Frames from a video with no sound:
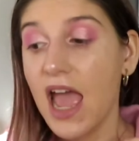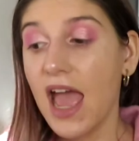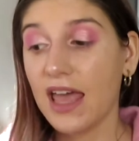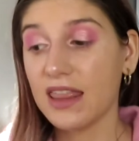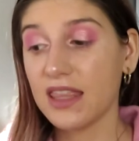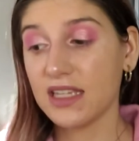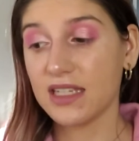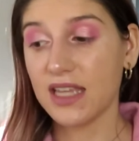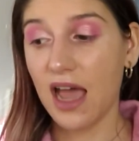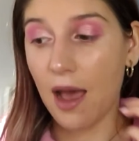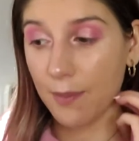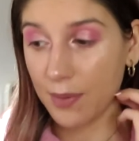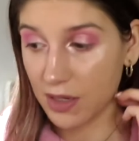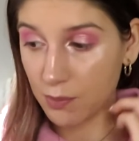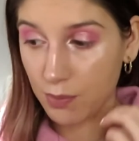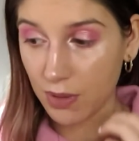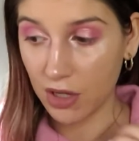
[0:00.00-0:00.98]
and this
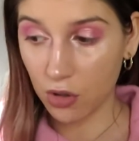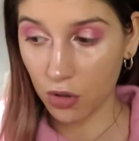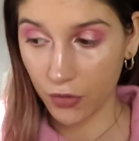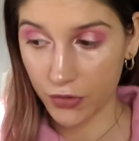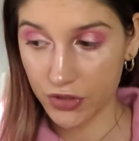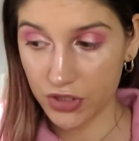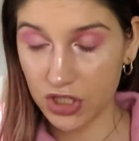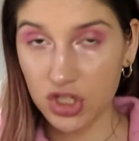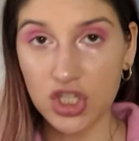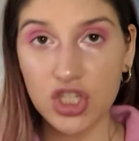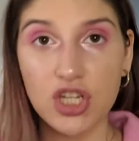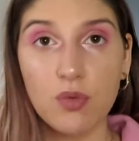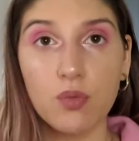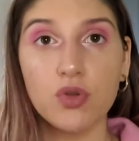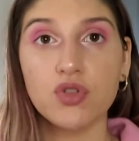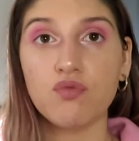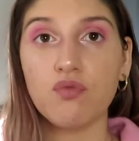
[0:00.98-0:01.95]
happened because she
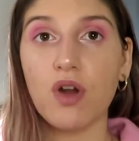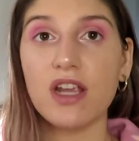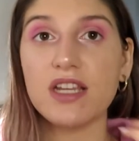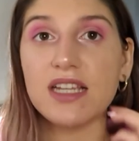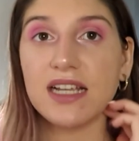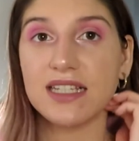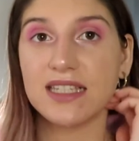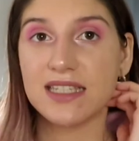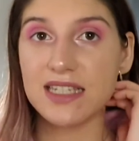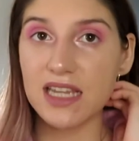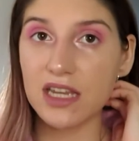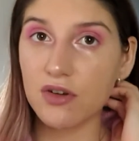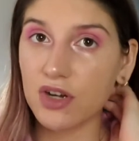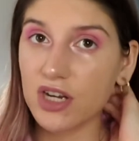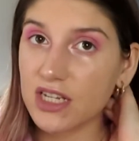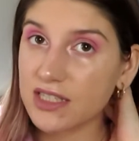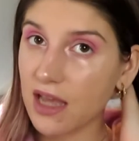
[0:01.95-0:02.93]
was writing a
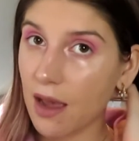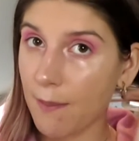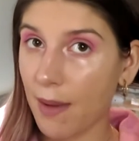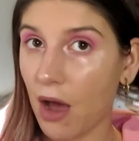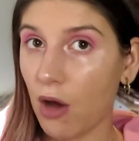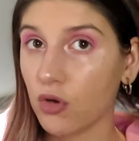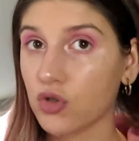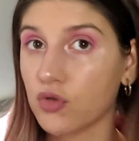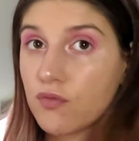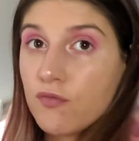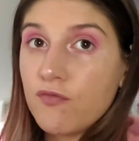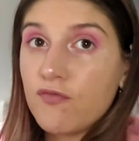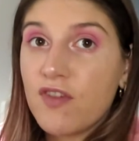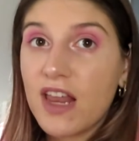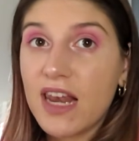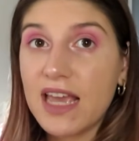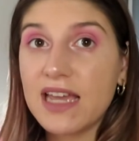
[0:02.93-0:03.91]
series about
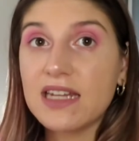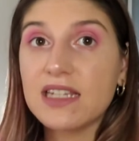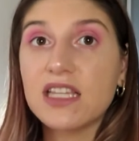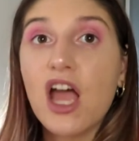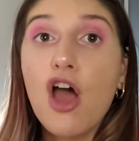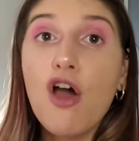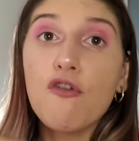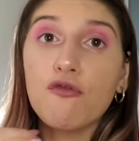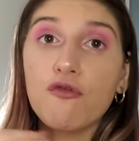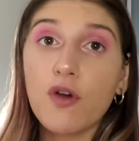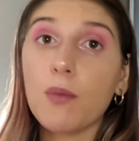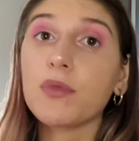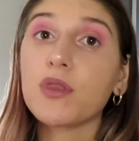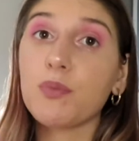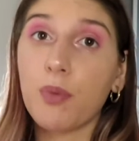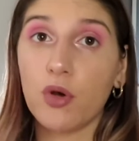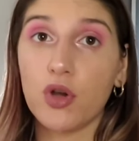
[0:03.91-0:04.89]
villains from
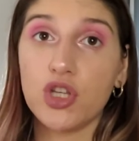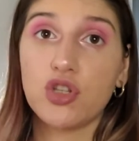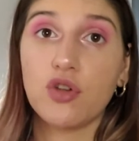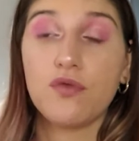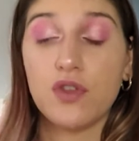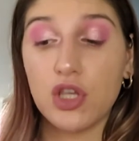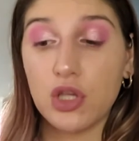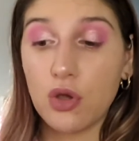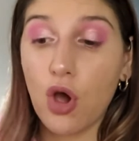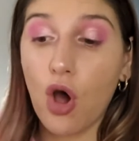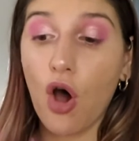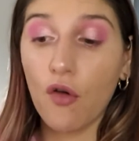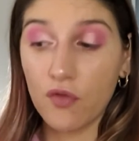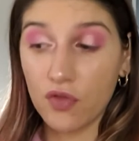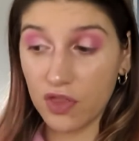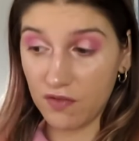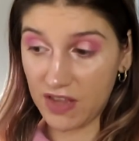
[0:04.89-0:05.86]
the point of view
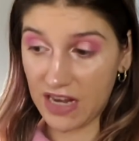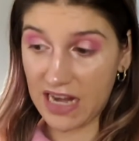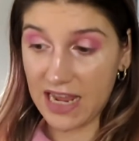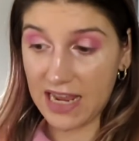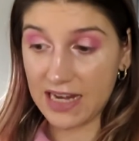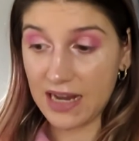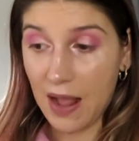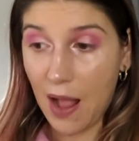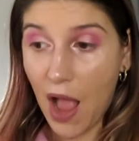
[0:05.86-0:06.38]
of the villain.